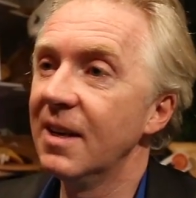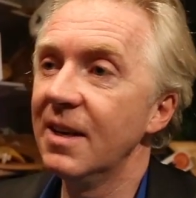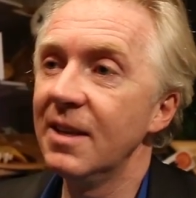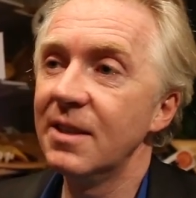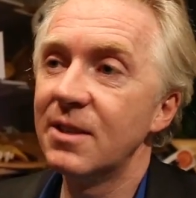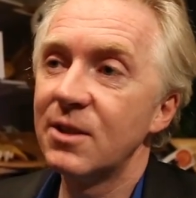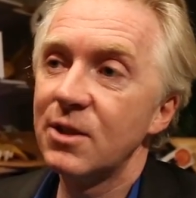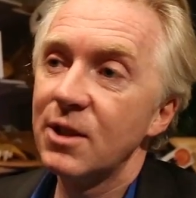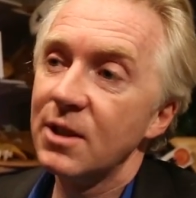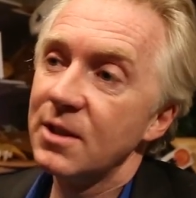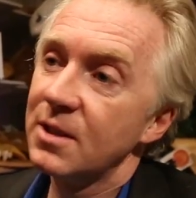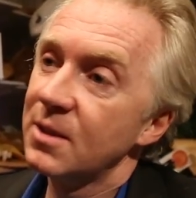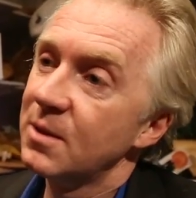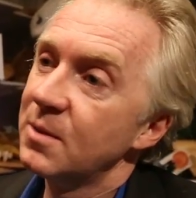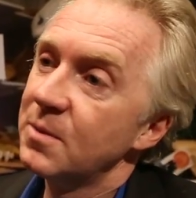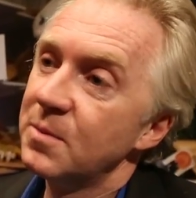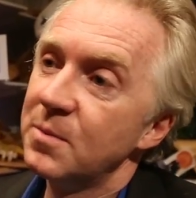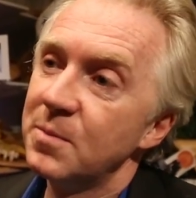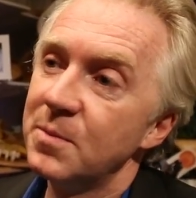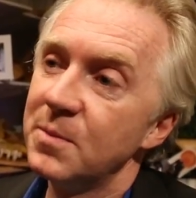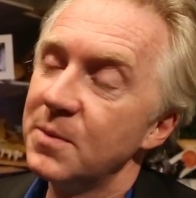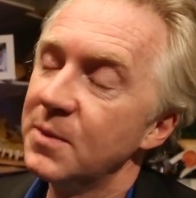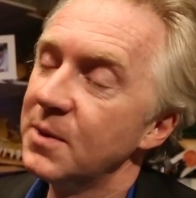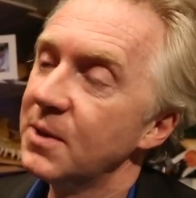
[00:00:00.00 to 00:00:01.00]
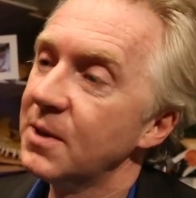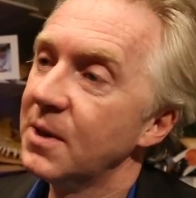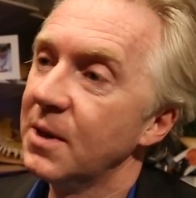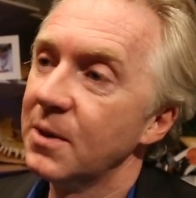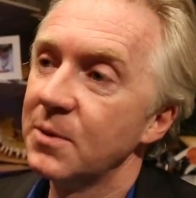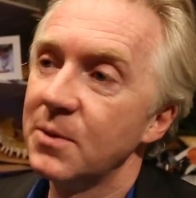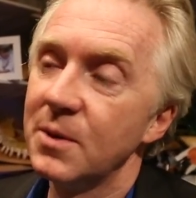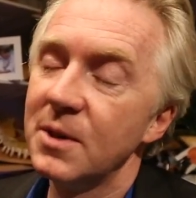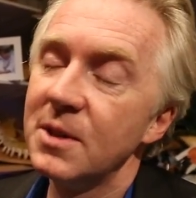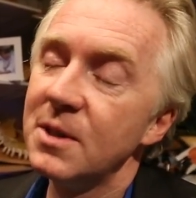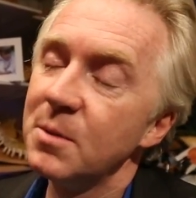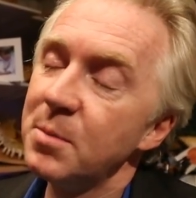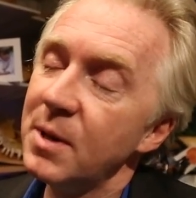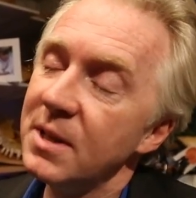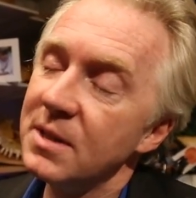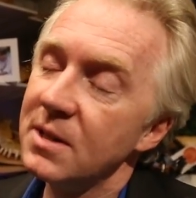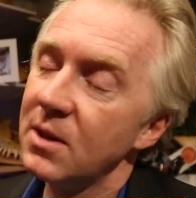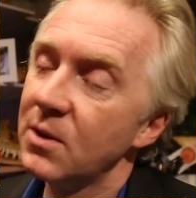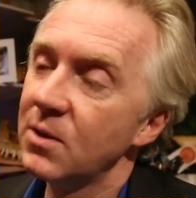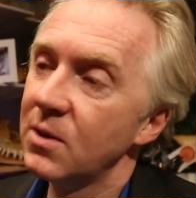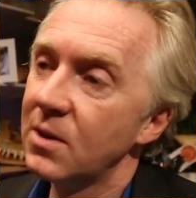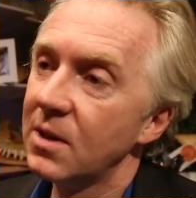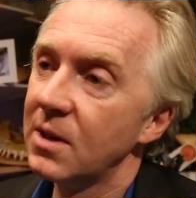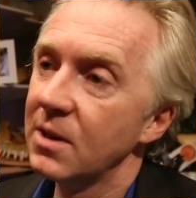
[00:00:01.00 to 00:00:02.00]
it's just, you know, it depends
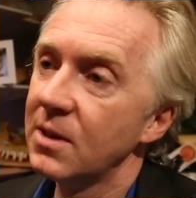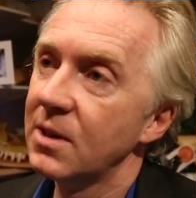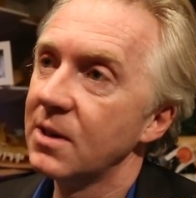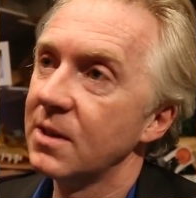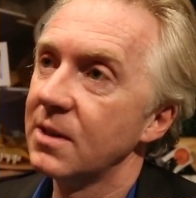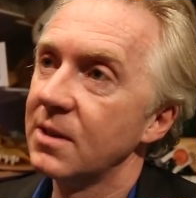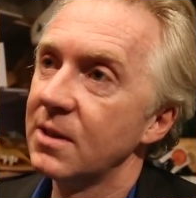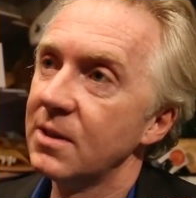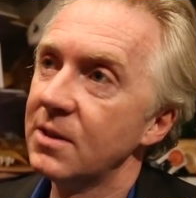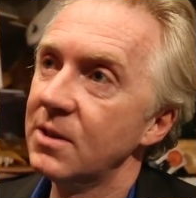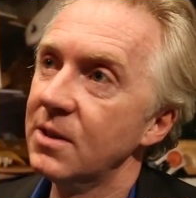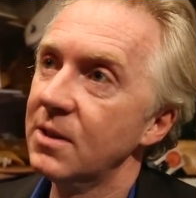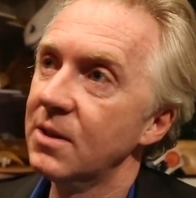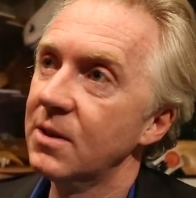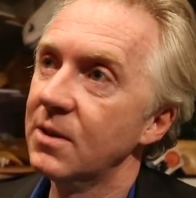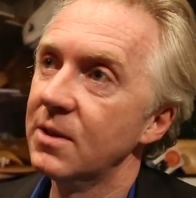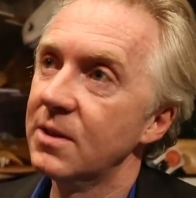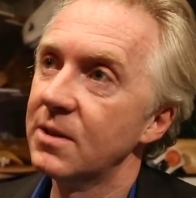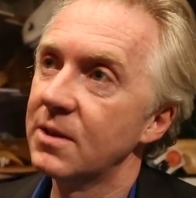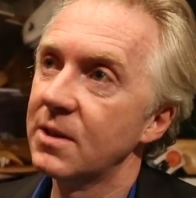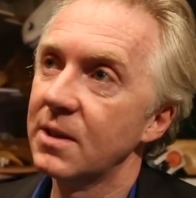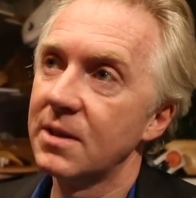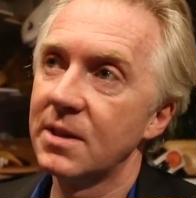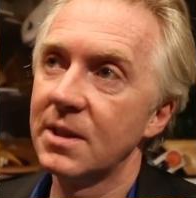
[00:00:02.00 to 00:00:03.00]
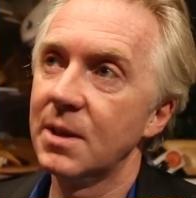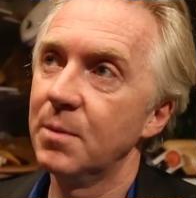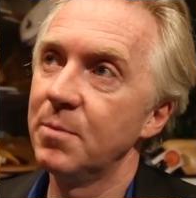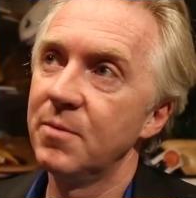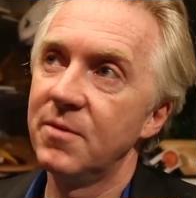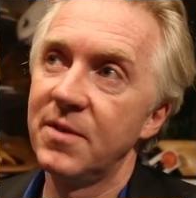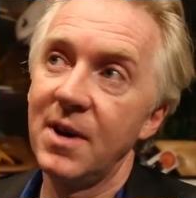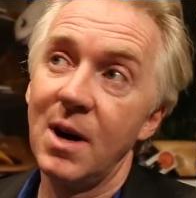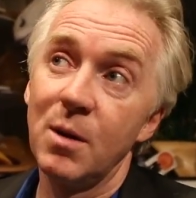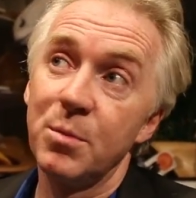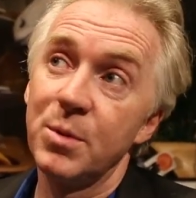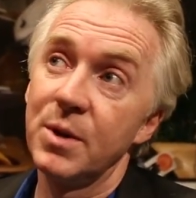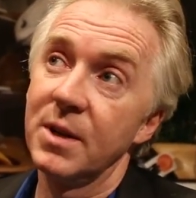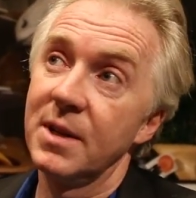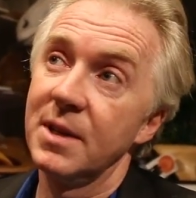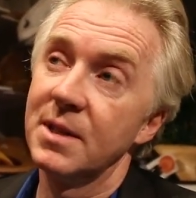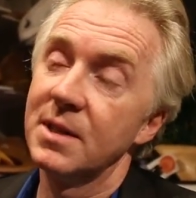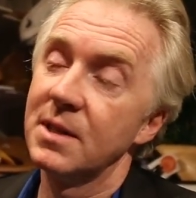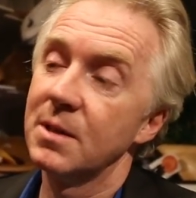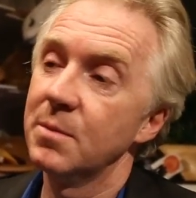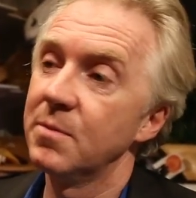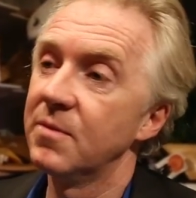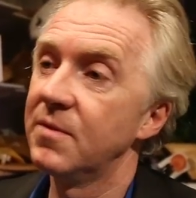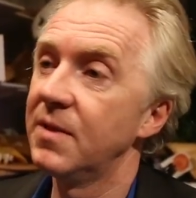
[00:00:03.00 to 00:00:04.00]
how you look at it. You know, it's just some fabric
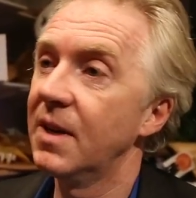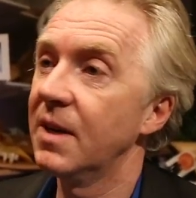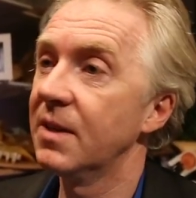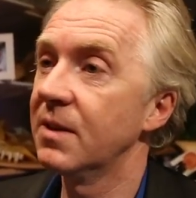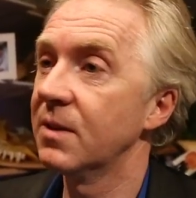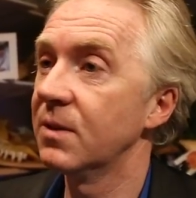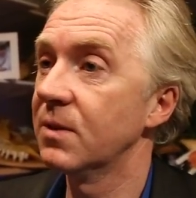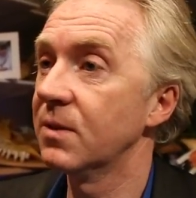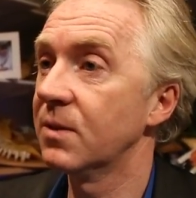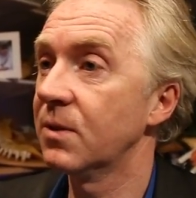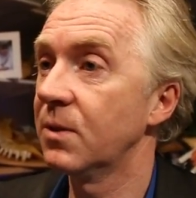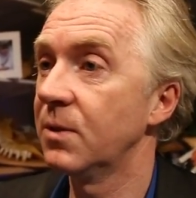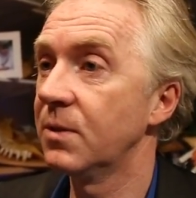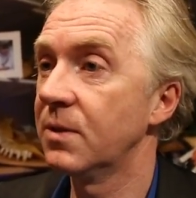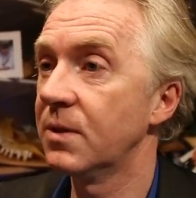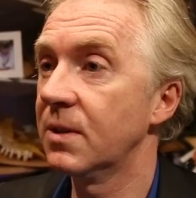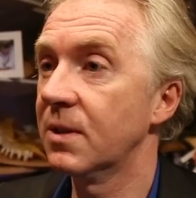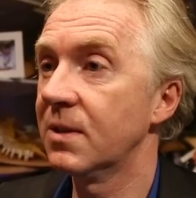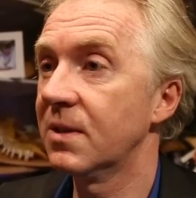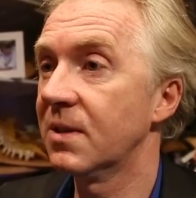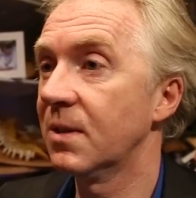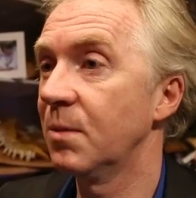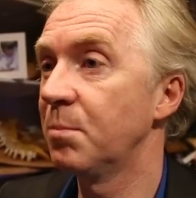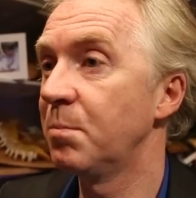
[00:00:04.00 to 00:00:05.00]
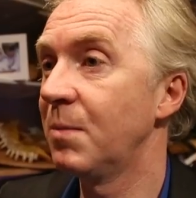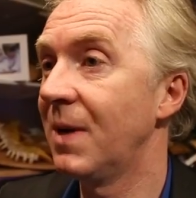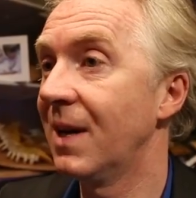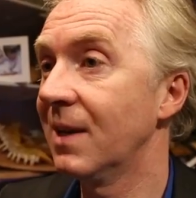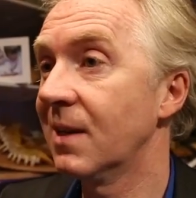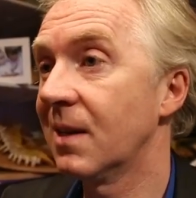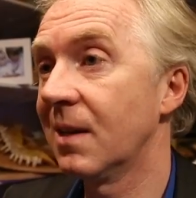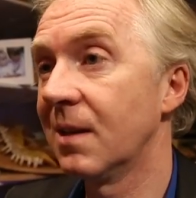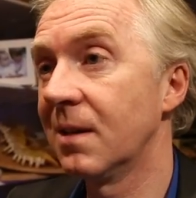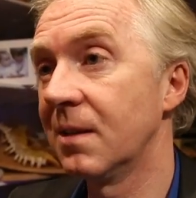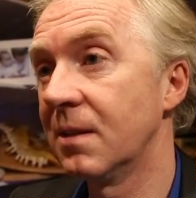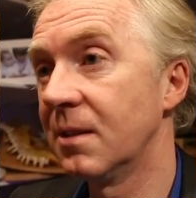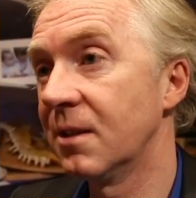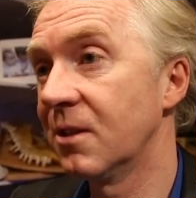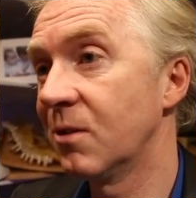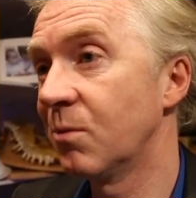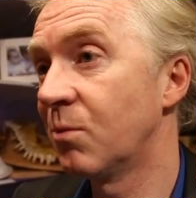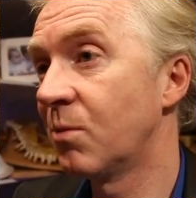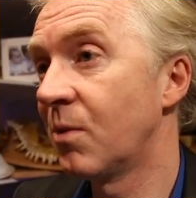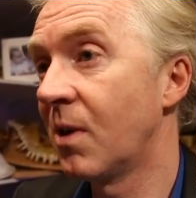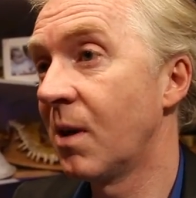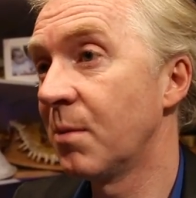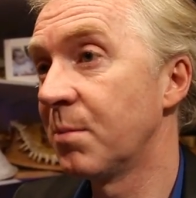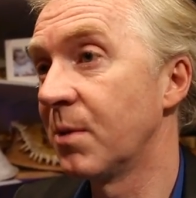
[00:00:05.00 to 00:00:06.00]
and some feathers, or it's just some metal and
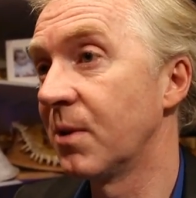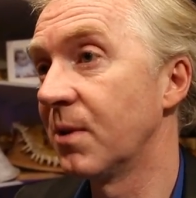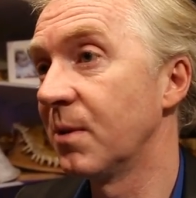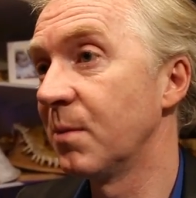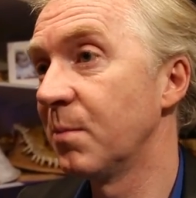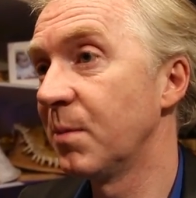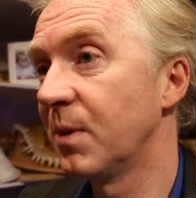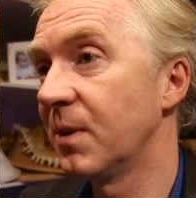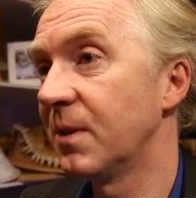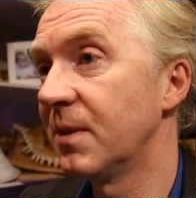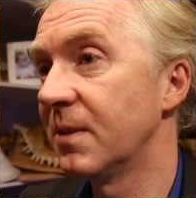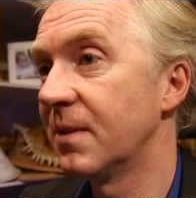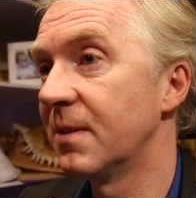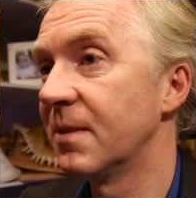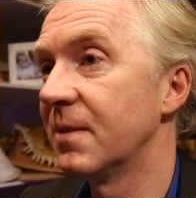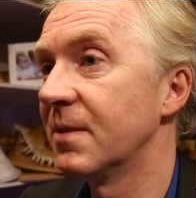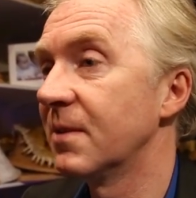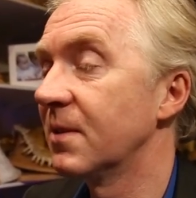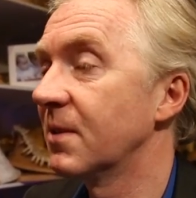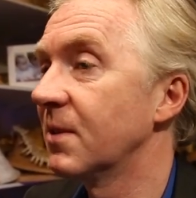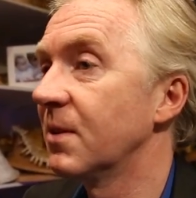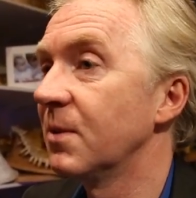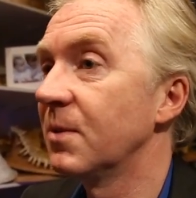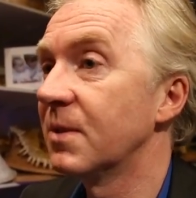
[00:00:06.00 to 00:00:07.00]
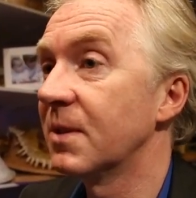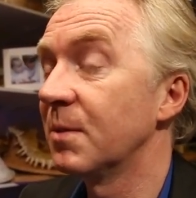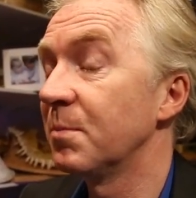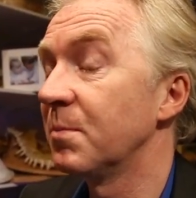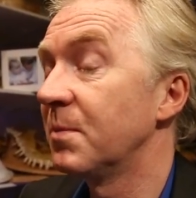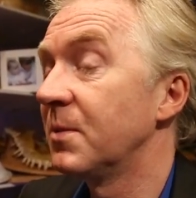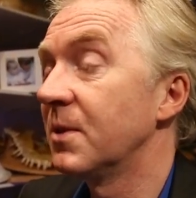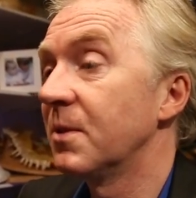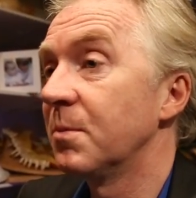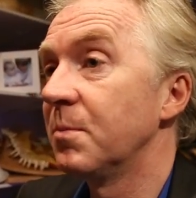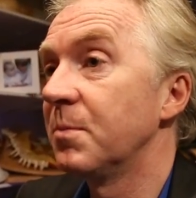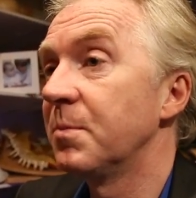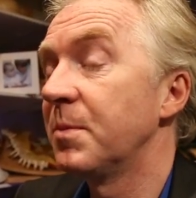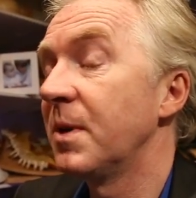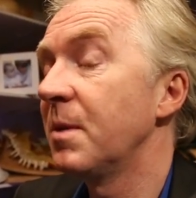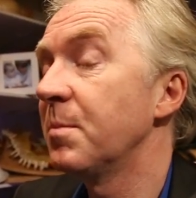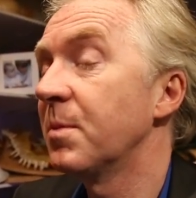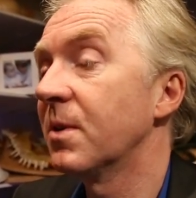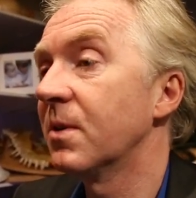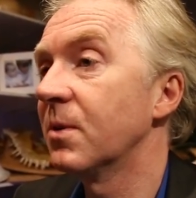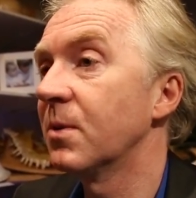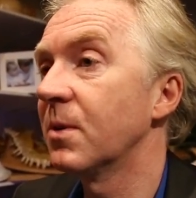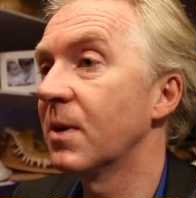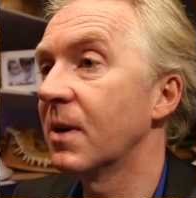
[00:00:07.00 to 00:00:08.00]
some rubber. But to some to
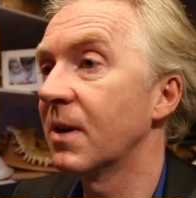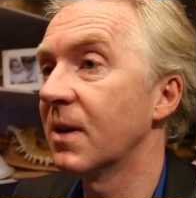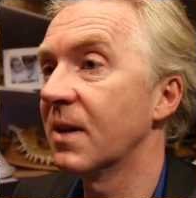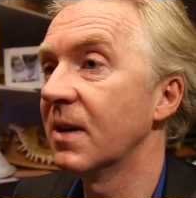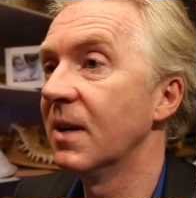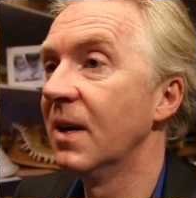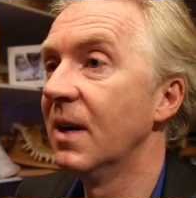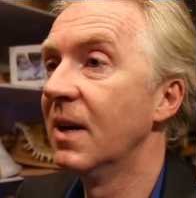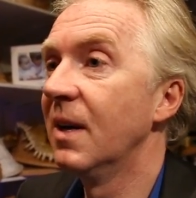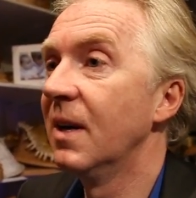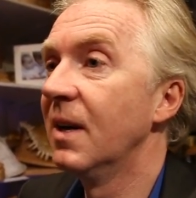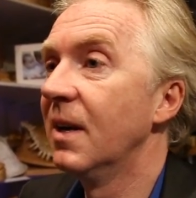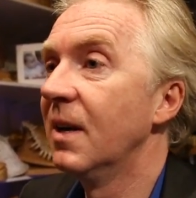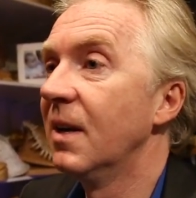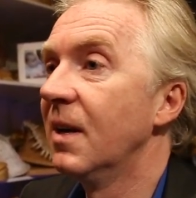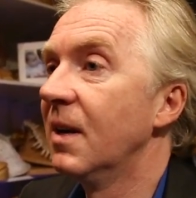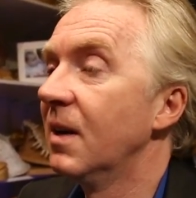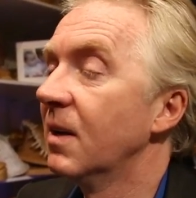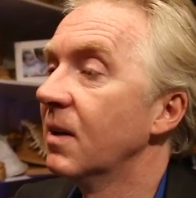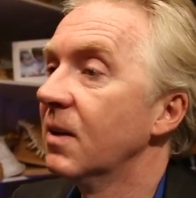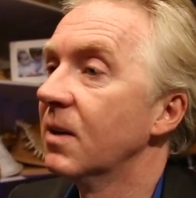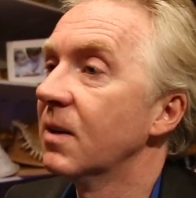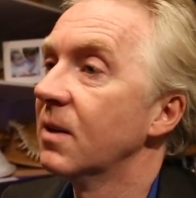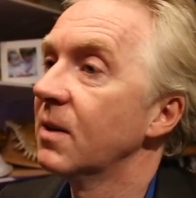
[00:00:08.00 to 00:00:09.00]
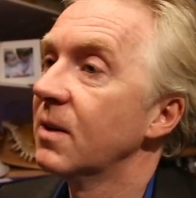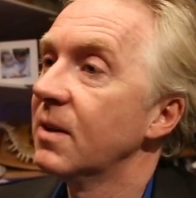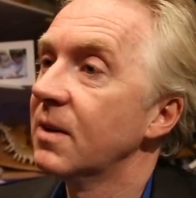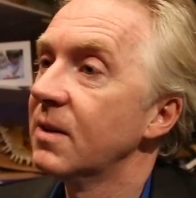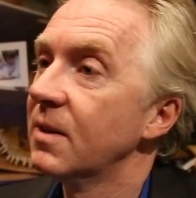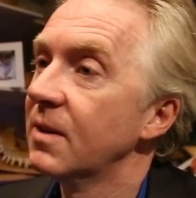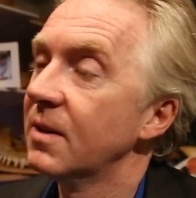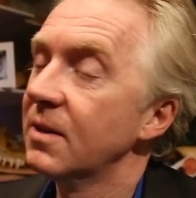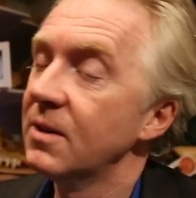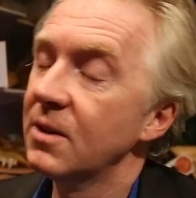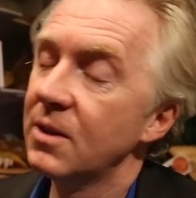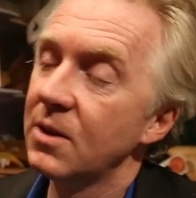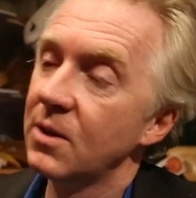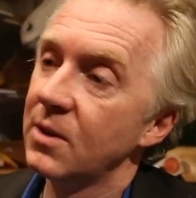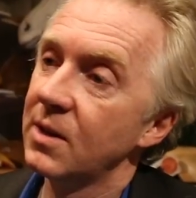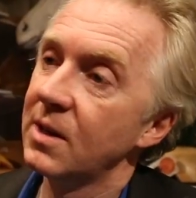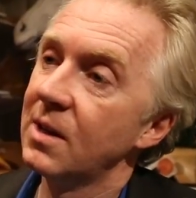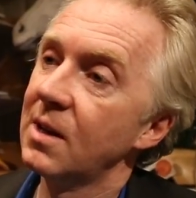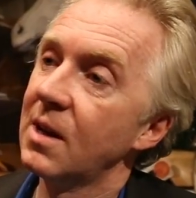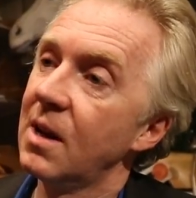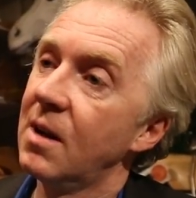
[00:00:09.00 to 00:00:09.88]
people who are, you know, in